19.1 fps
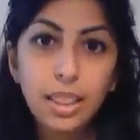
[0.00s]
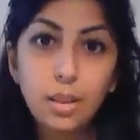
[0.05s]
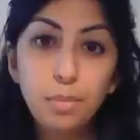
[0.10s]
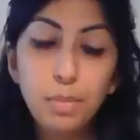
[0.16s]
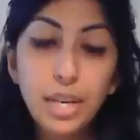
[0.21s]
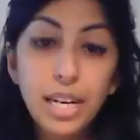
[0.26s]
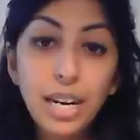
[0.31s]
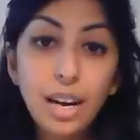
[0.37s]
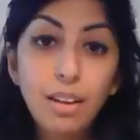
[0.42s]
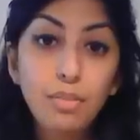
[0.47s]
The
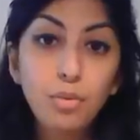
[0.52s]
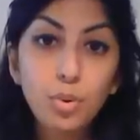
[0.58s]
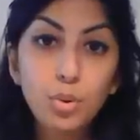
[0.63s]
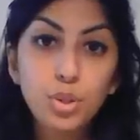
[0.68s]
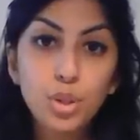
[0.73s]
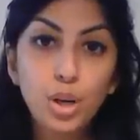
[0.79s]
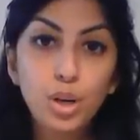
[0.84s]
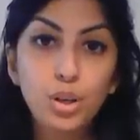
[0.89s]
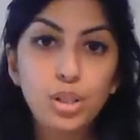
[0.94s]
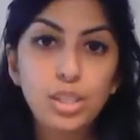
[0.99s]
BNF
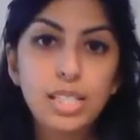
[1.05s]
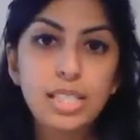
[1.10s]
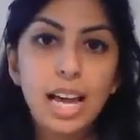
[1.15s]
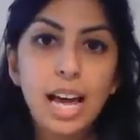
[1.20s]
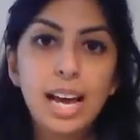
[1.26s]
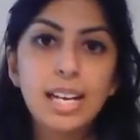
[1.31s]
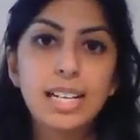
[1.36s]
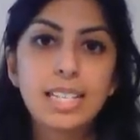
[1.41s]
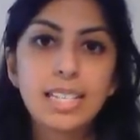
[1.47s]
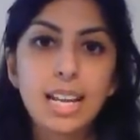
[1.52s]
also looks
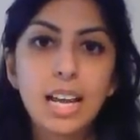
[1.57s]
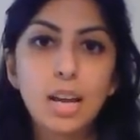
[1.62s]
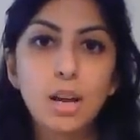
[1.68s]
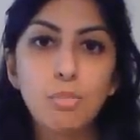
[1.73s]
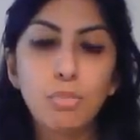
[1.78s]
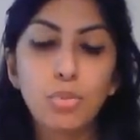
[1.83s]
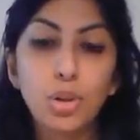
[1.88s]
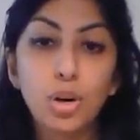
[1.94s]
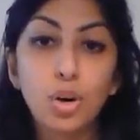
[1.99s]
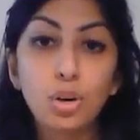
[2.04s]
at
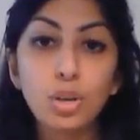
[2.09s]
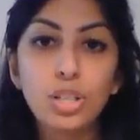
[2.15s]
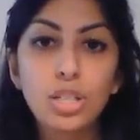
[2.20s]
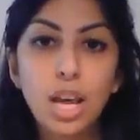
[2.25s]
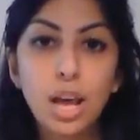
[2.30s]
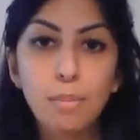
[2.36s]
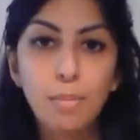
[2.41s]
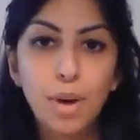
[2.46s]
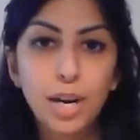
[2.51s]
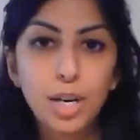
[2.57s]
um, the
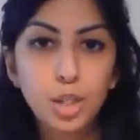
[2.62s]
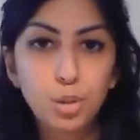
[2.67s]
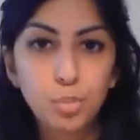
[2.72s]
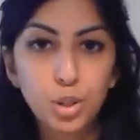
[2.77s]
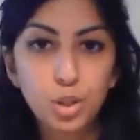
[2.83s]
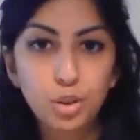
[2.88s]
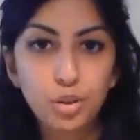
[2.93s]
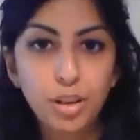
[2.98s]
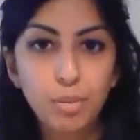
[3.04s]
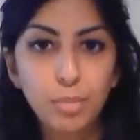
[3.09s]
long-term
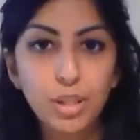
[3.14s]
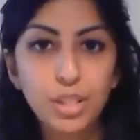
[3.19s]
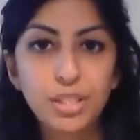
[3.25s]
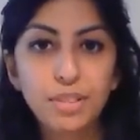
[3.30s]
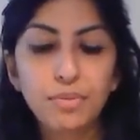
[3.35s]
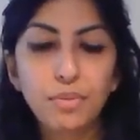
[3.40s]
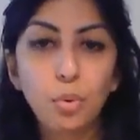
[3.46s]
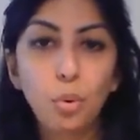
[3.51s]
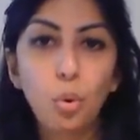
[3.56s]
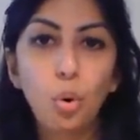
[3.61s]
management treatments
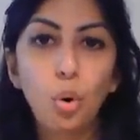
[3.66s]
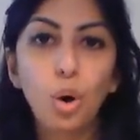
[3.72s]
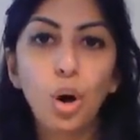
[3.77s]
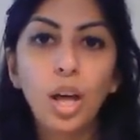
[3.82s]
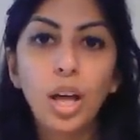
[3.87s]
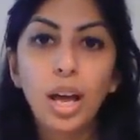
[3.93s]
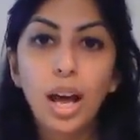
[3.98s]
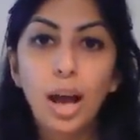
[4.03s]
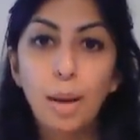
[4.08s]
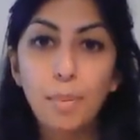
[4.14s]
for
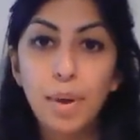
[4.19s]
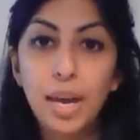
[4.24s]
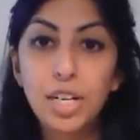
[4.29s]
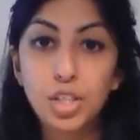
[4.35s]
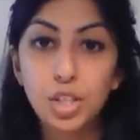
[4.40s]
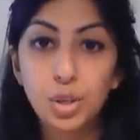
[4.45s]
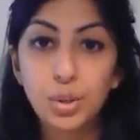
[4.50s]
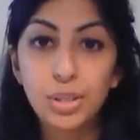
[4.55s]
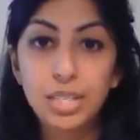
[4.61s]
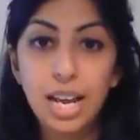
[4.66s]
a
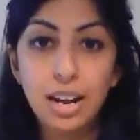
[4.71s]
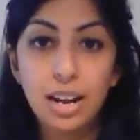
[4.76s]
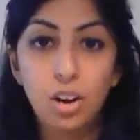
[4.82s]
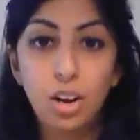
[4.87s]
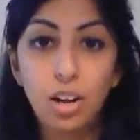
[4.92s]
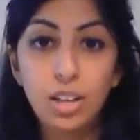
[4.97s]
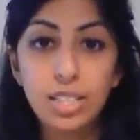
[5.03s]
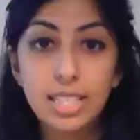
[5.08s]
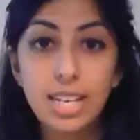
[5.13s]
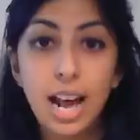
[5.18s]
patient who has had a
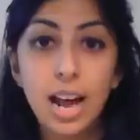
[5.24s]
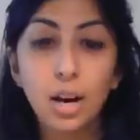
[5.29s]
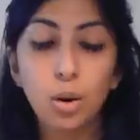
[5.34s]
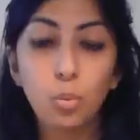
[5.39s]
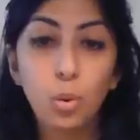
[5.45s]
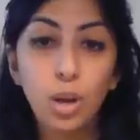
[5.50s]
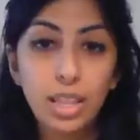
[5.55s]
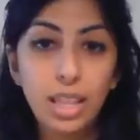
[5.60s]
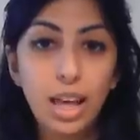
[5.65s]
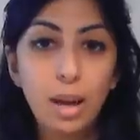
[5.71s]
heart attack,
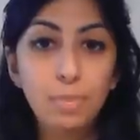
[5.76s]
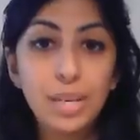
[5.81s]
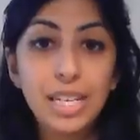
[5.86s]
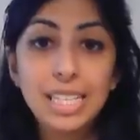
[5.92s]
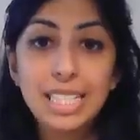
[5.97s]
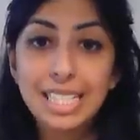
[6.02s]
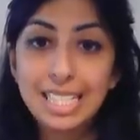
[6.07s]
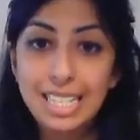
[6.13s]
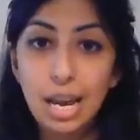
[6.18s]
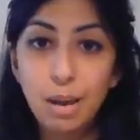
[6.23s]
whether that be
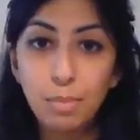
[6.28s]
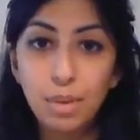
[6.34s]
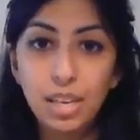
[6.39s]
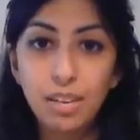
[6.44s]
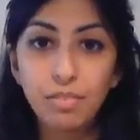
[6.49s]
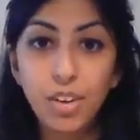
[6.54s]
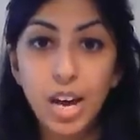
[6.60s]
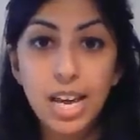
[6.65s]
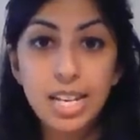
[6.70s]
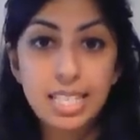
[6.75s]

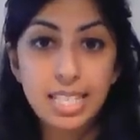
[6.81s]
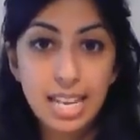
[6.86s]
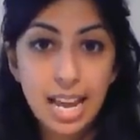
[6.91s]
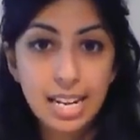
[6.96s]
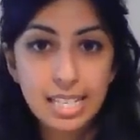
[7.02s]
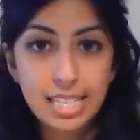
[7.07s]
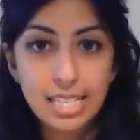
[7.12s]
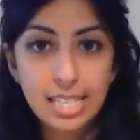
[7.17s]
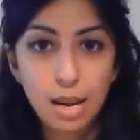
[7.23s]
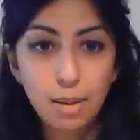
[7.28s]
STEMI, versus
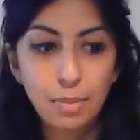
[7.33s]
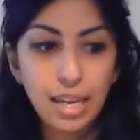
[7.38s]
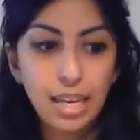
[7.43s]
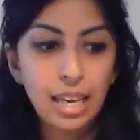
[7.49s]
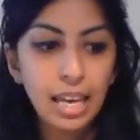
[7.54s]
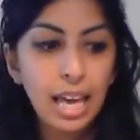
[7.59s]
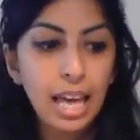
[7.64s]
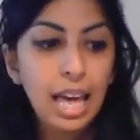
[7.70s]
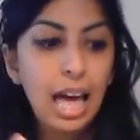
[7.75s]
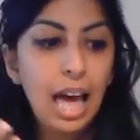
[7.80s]
NSTEMI,
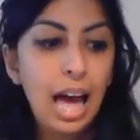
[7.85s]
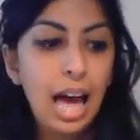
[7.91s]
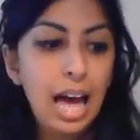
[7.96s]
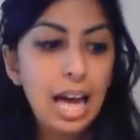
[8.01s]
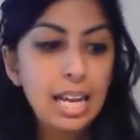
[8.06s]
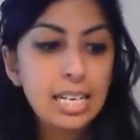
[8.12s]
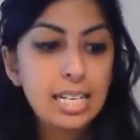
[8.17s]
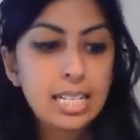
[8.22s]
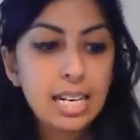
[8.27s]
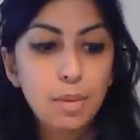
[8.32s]

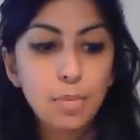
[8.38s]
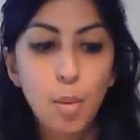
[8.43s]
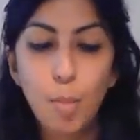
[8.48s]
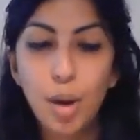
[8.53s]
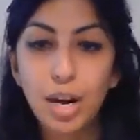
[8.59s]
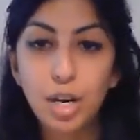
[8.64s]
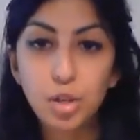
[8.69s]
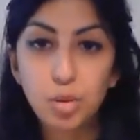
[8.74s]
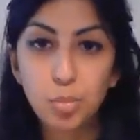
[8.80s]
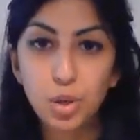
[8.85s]
and, and um, the
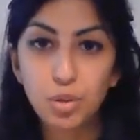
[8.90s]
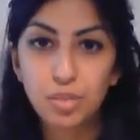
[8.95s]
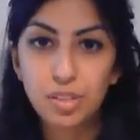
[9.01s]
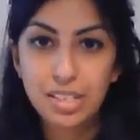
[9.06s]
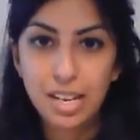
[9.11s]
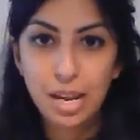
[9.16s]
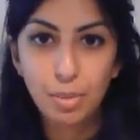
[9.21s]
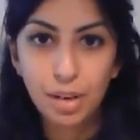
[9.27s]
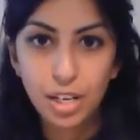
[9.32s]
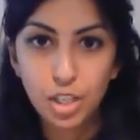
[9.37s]
management of
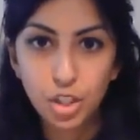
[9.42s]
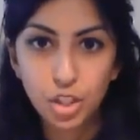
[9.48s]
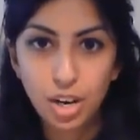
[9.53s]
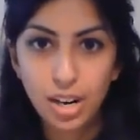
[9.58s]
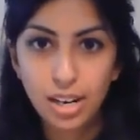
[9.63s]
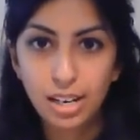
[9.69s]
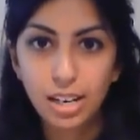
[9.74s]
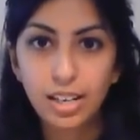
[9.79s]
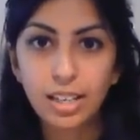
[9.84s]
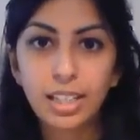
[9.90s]
stable
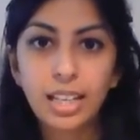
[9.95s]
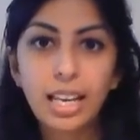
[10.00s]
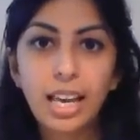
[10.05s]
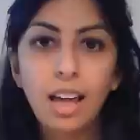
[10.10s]
angina.